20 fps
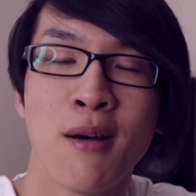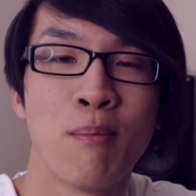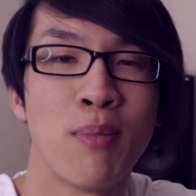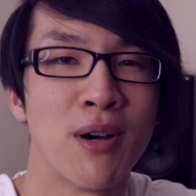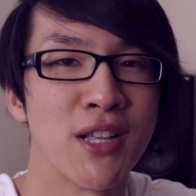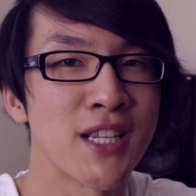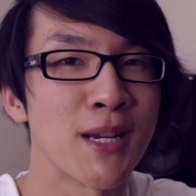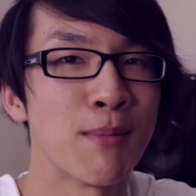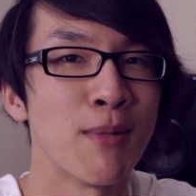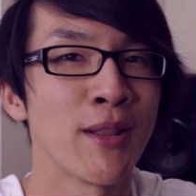
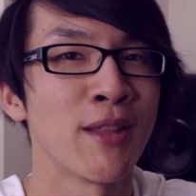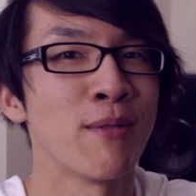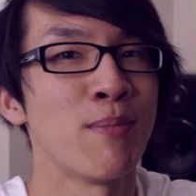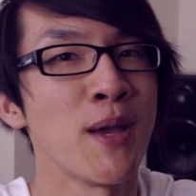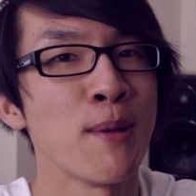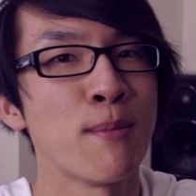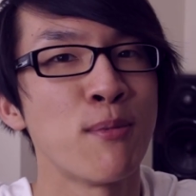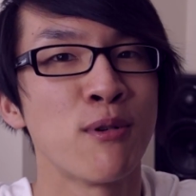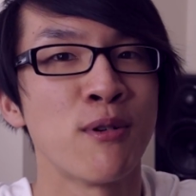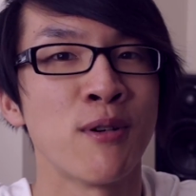But some other
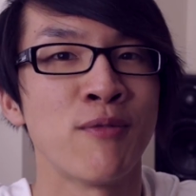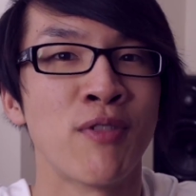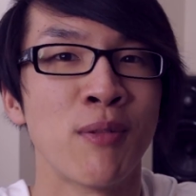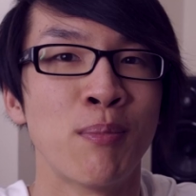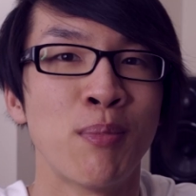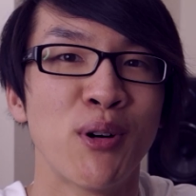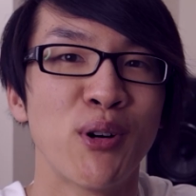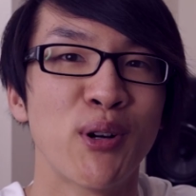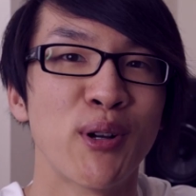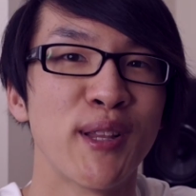people have
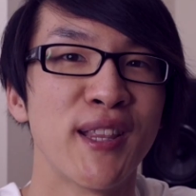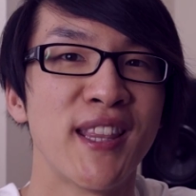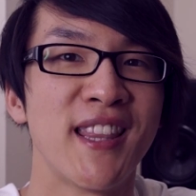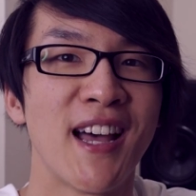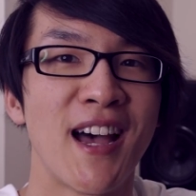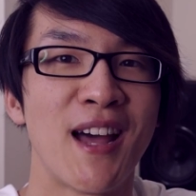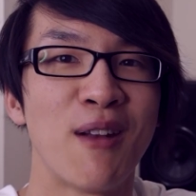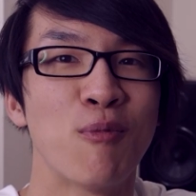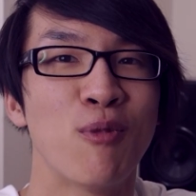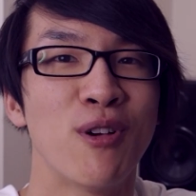reported
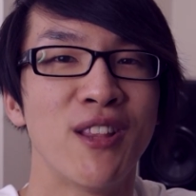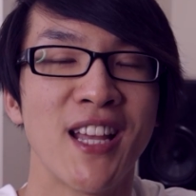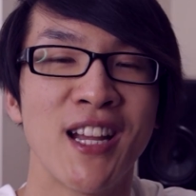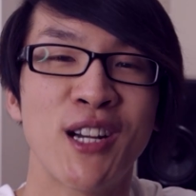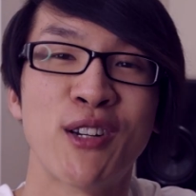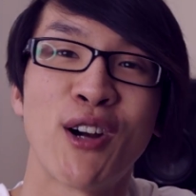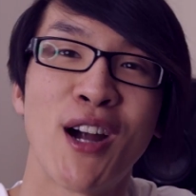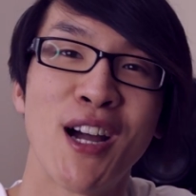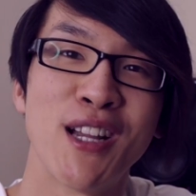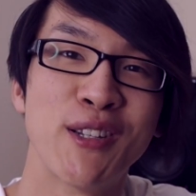that when they
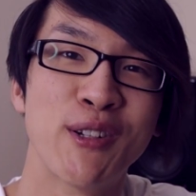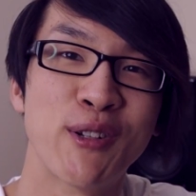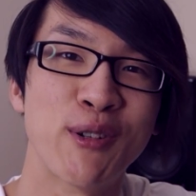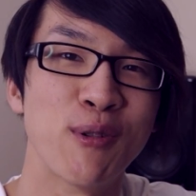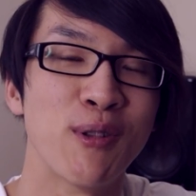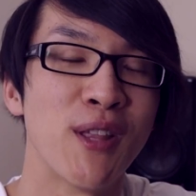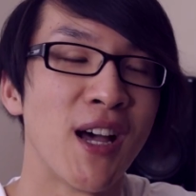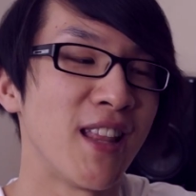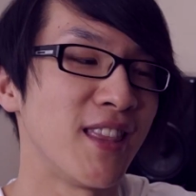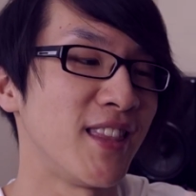tried to
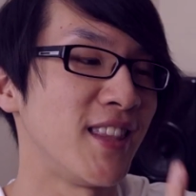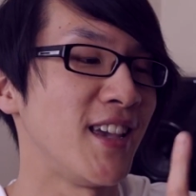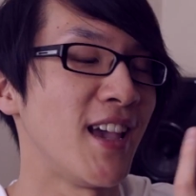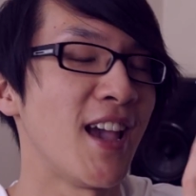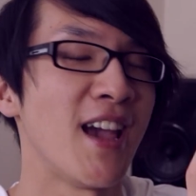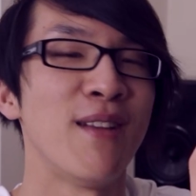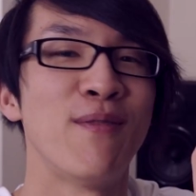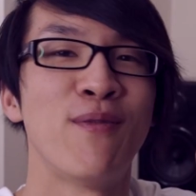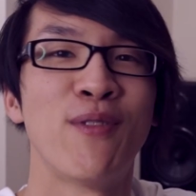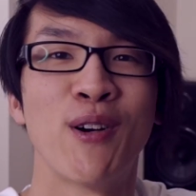do that, the
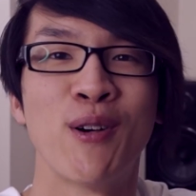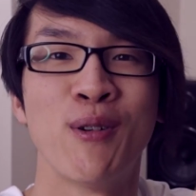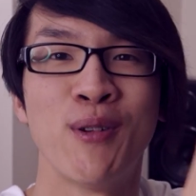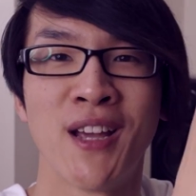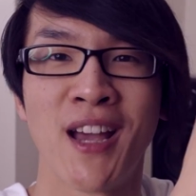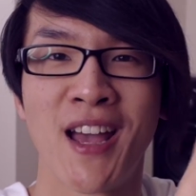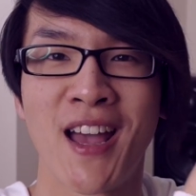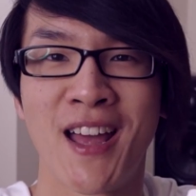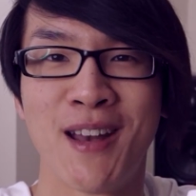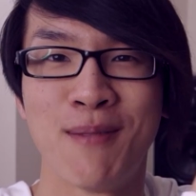
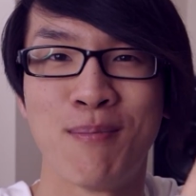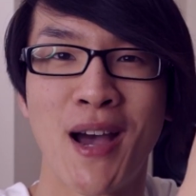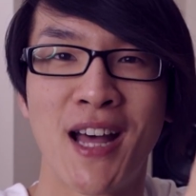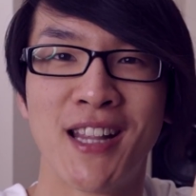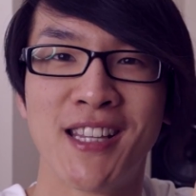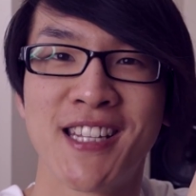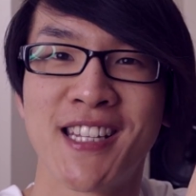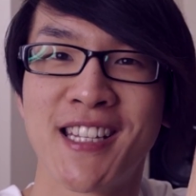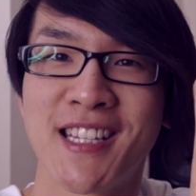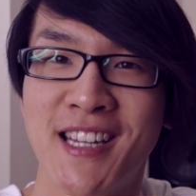
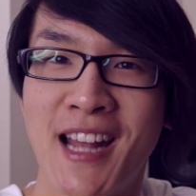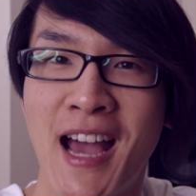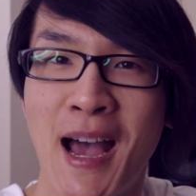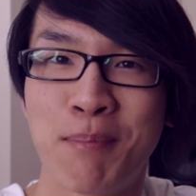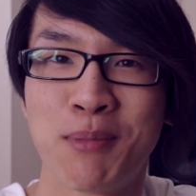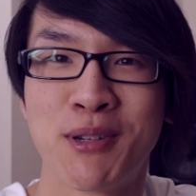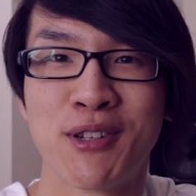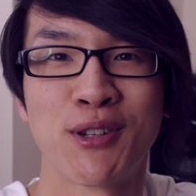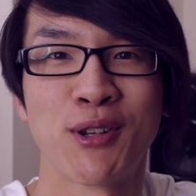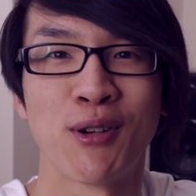headband
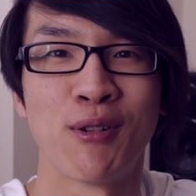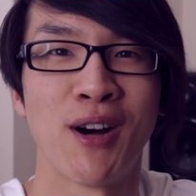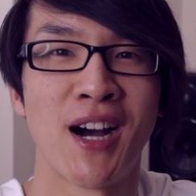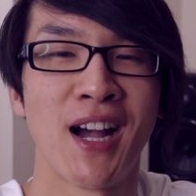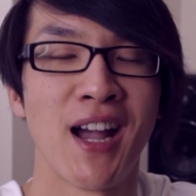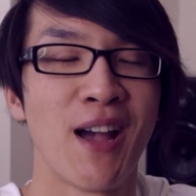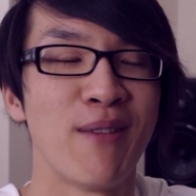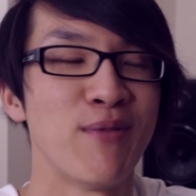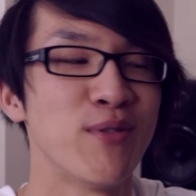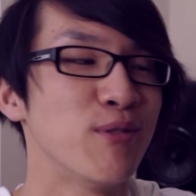snapped. So
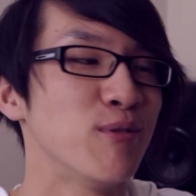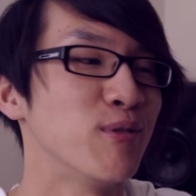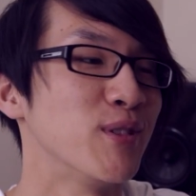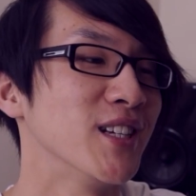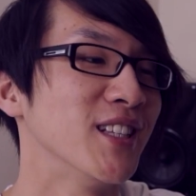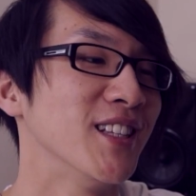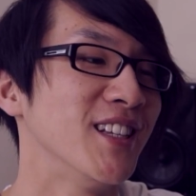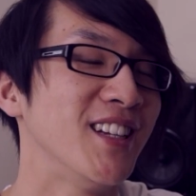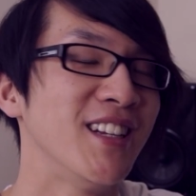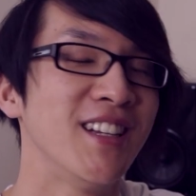I haven't
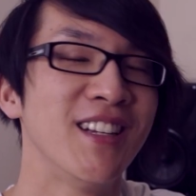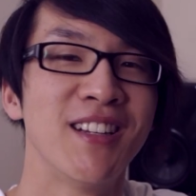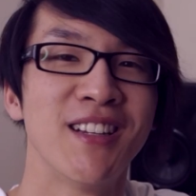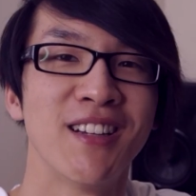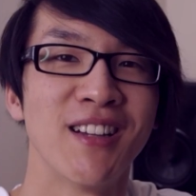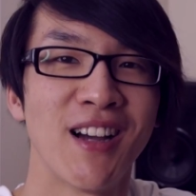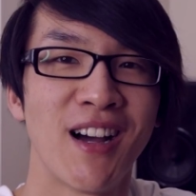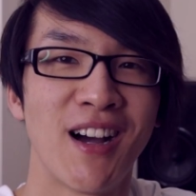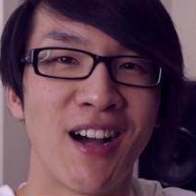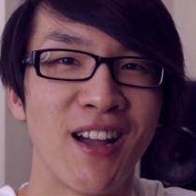really,
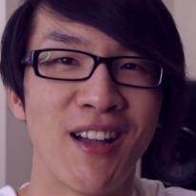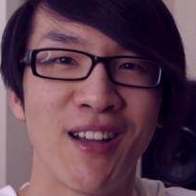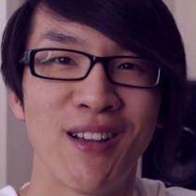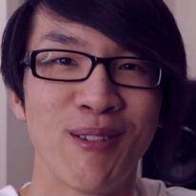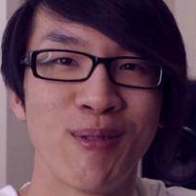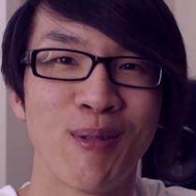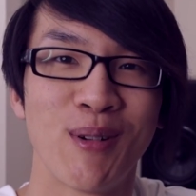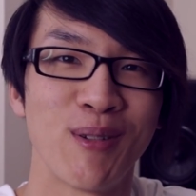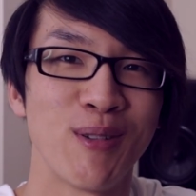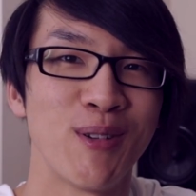
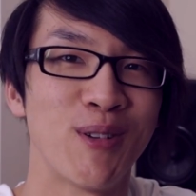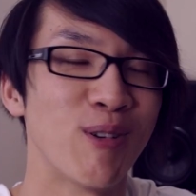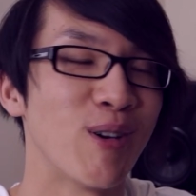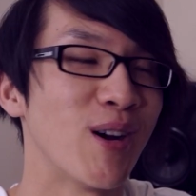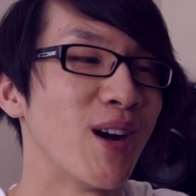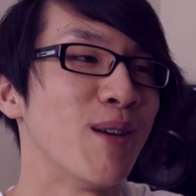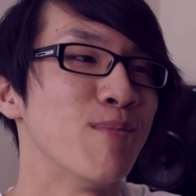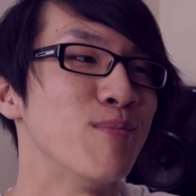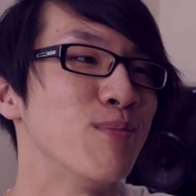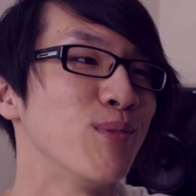
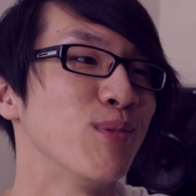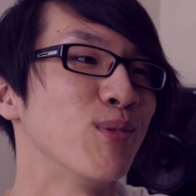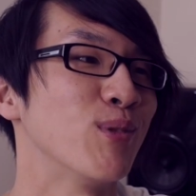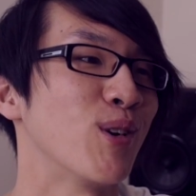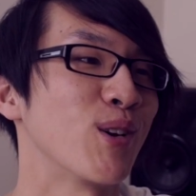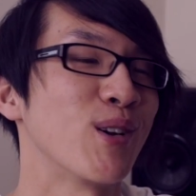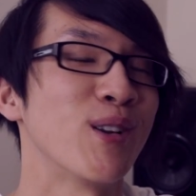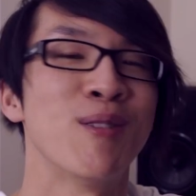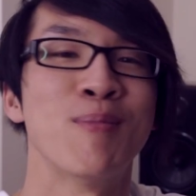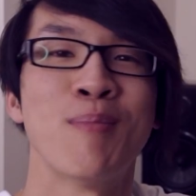I'm
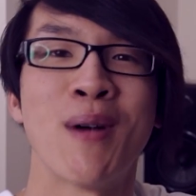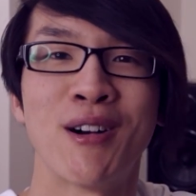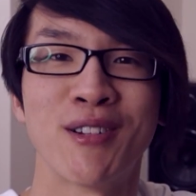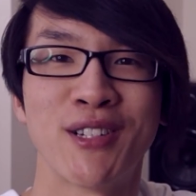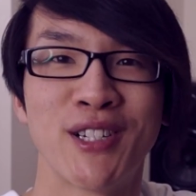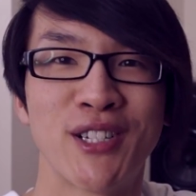not about